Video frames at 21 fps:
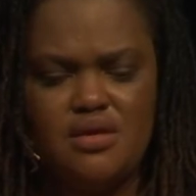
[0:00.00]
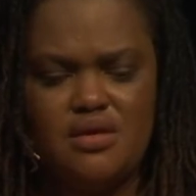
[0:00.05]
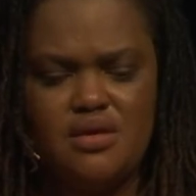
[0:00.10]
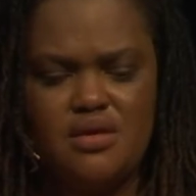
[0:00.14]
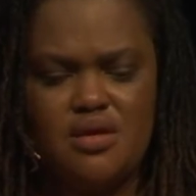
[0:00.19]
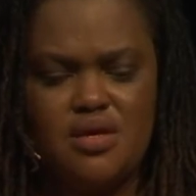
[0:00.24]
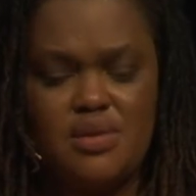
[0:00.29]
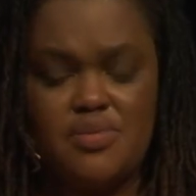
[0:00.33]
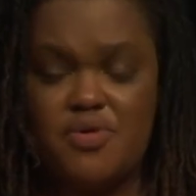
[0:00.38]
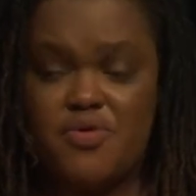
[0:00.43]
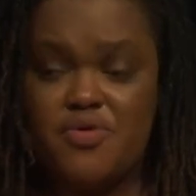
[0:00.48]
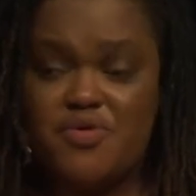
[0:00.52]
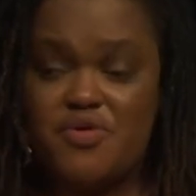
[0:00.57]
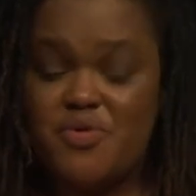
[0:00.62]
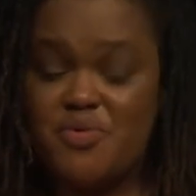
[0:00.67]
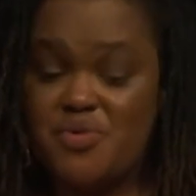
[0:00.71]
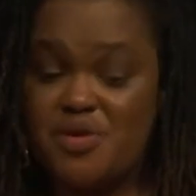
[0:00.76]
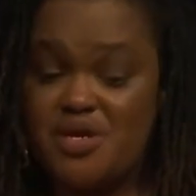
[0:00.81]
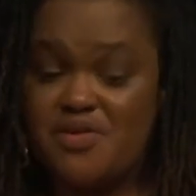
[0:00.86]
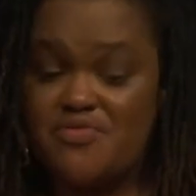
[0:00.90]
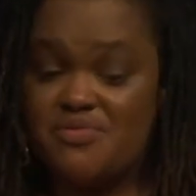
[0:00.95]
I'm going to
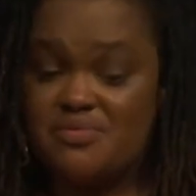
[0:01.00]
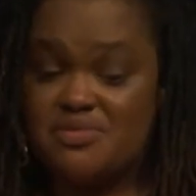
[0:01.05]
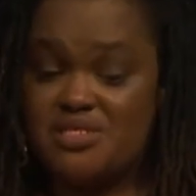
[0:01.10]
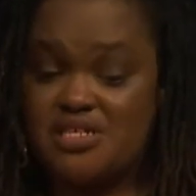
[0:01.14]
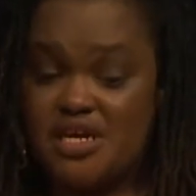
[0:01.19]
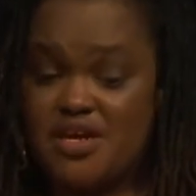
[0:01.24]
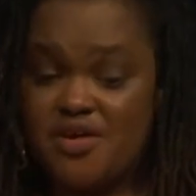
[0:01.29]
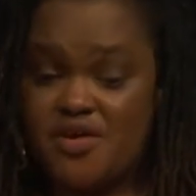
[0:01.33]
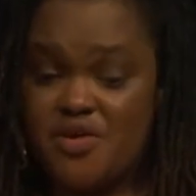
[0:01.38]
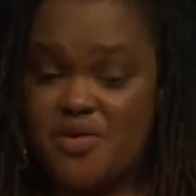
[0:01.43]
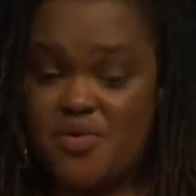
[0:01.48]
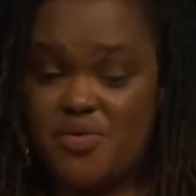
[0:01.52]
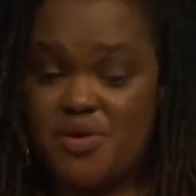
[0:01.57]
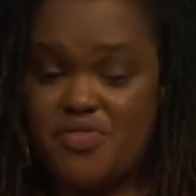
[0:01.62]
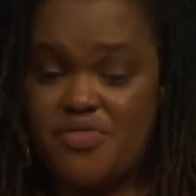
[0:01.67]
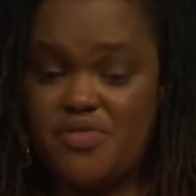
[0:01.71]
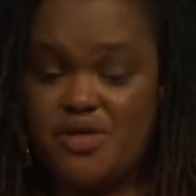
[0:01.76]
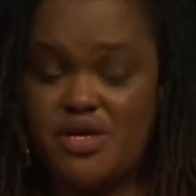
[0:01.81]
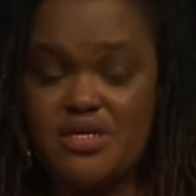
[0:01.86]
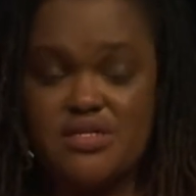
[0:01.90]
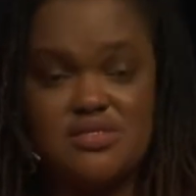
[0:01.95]
read from 2
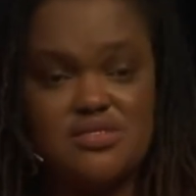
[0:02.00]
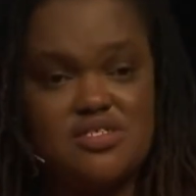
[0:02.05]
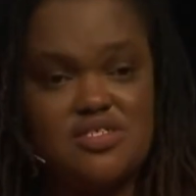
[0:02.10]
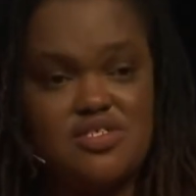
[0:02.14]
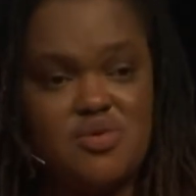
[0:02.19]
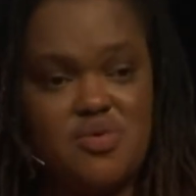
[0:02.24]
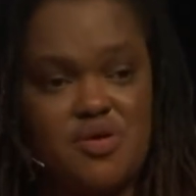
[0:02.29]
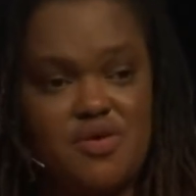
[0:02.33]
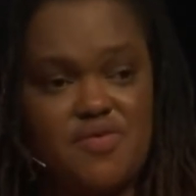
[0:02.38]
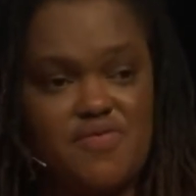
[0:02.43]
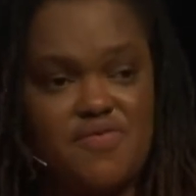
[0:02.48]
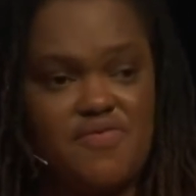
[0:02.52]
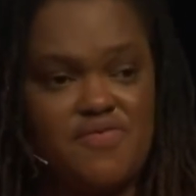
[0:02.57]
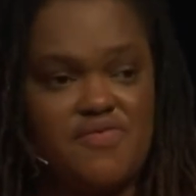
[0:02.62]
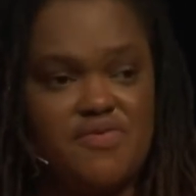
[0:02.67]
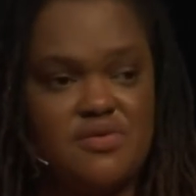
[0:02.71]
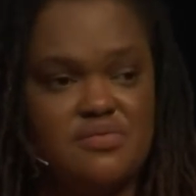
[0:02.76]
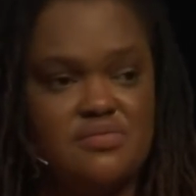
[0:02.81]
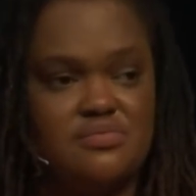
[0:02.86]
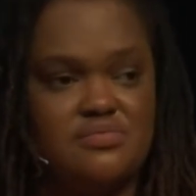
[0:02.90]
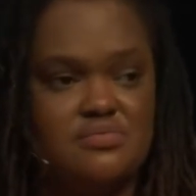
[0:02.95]
Corinthians 12,
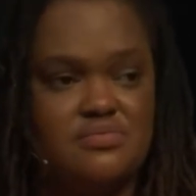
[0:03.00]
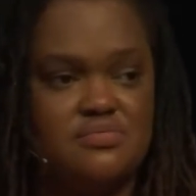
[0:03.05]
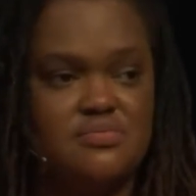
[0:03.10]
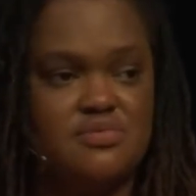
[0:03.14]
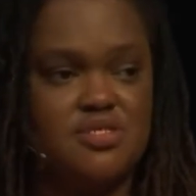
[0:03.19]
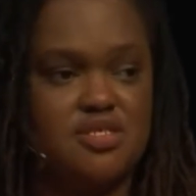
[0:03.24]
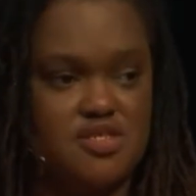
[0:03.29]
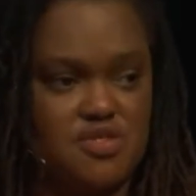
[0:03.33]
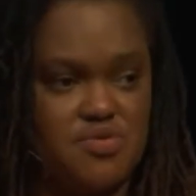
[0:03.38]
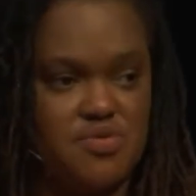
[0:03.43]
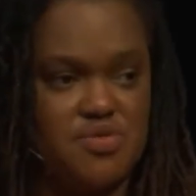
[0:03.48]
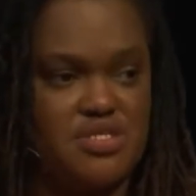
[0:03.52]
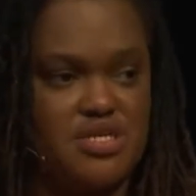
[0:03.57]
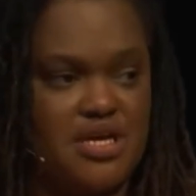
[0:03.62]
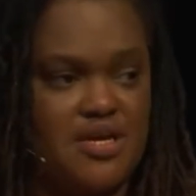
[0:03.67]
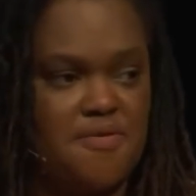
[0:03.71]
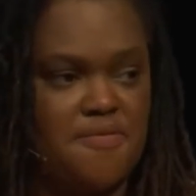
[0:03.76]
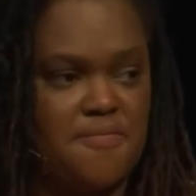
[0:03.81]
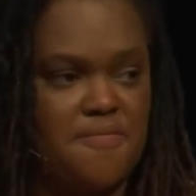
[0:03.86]
6 through 10.